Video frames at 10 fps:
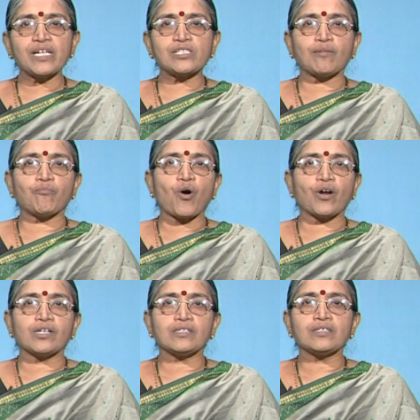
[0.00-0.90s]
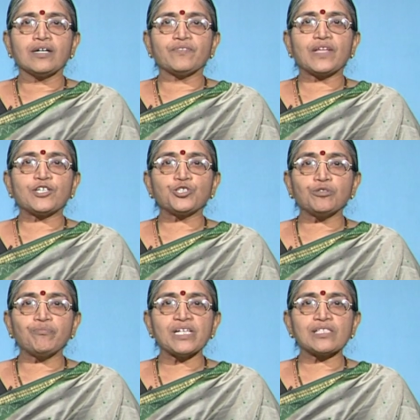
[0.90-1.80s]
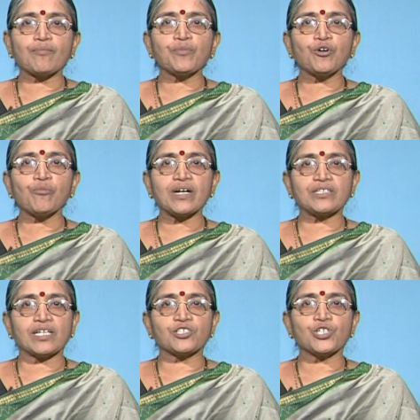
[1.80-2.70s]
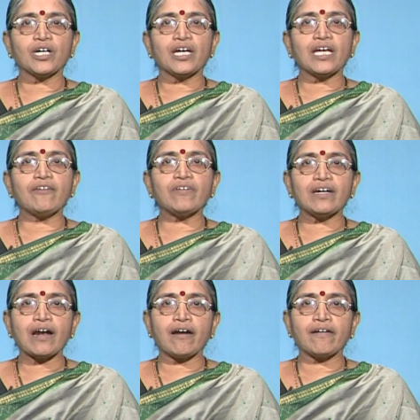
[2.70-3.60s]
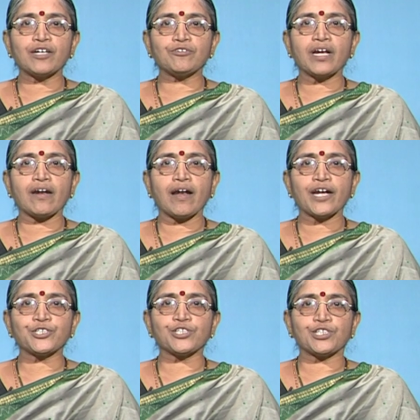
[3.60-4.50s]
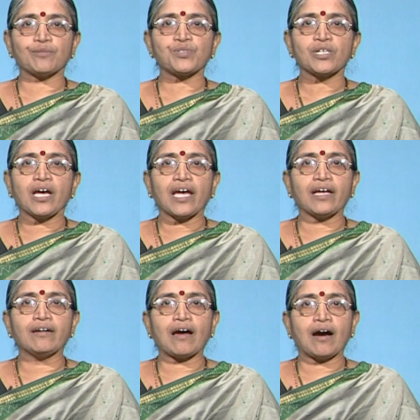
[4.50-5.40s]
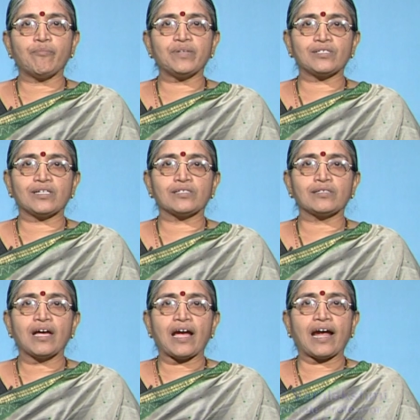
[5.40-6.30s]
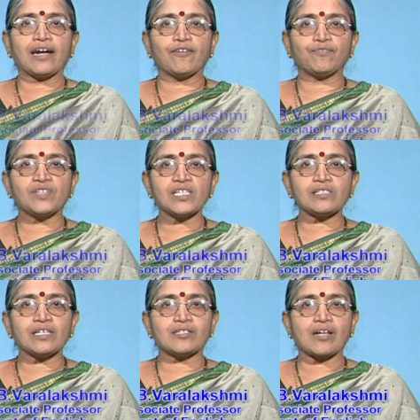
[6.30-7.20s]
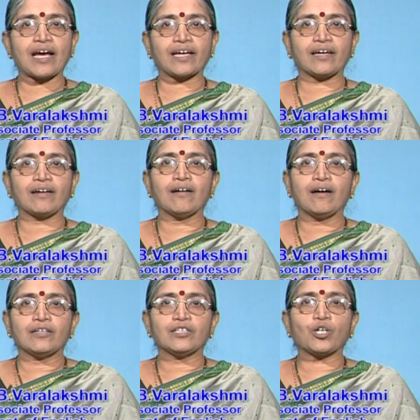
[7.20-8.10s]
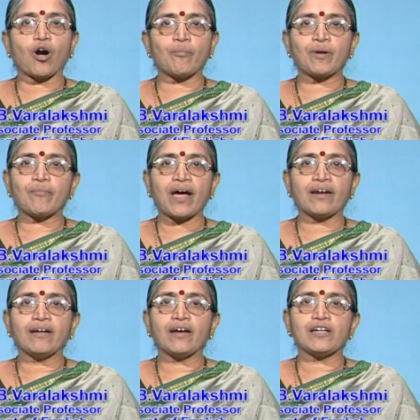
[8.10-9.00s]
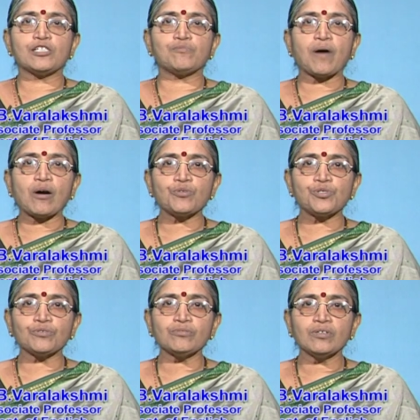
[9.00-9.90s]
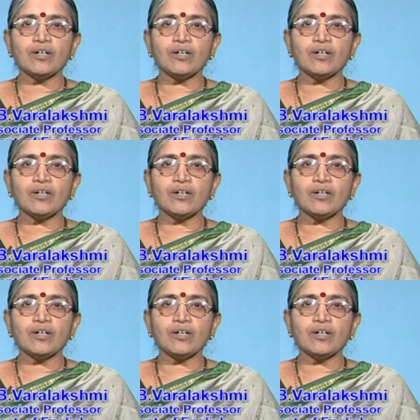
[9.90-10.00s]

be some morals there should be some human touch even in our day to day relationships in our business and if this is lacking the common man is bound to